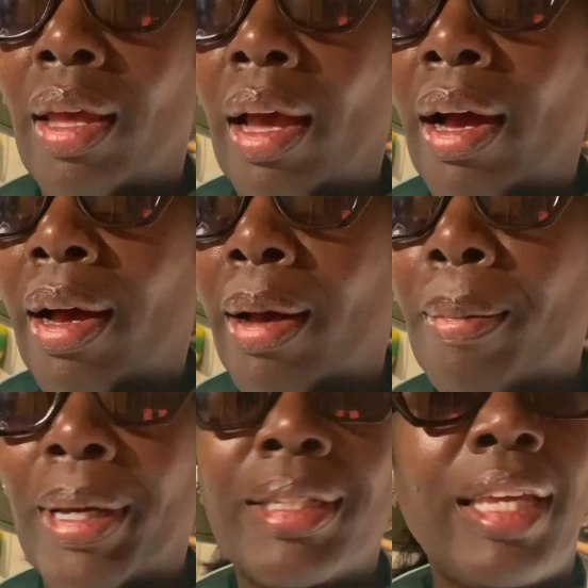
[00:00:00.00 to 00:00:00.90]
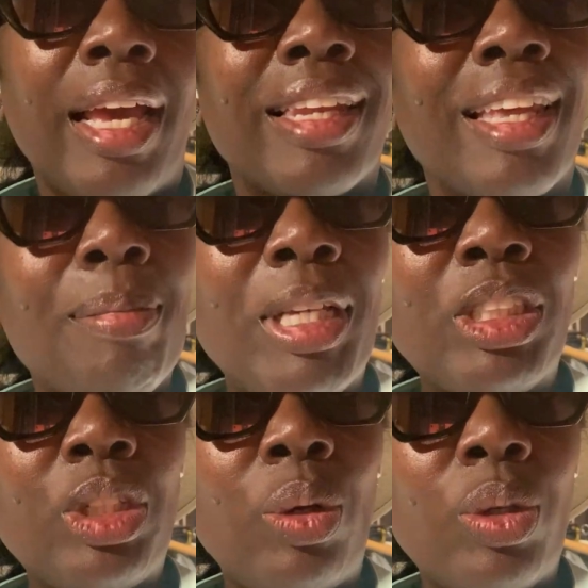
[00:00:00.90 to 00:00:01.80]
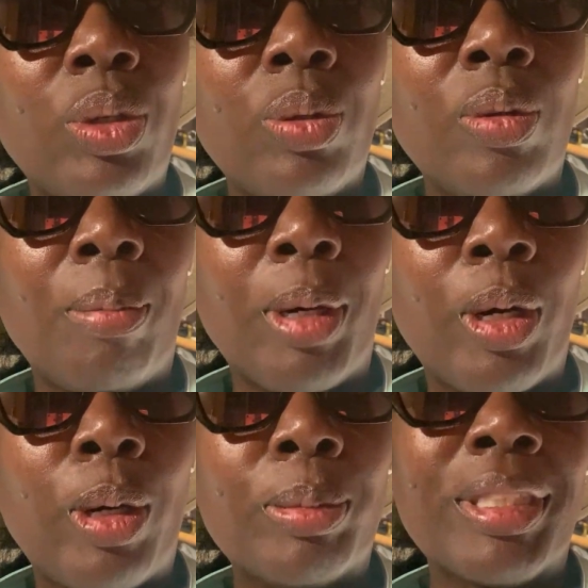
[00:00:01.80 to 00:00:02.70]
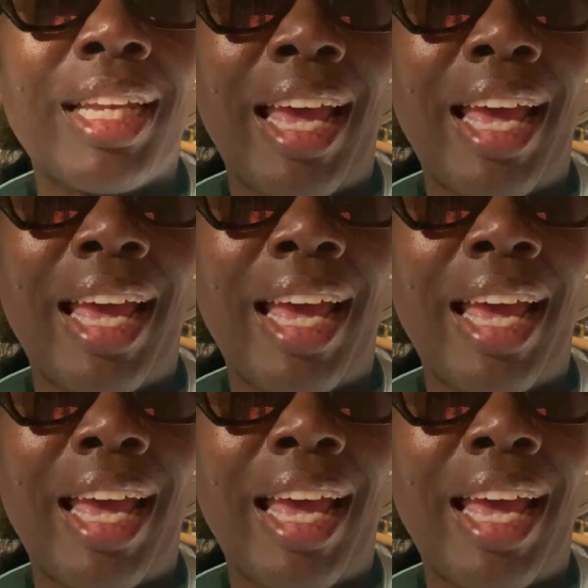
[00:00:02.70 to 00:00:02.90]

But yeah, let me show you the bulbs that I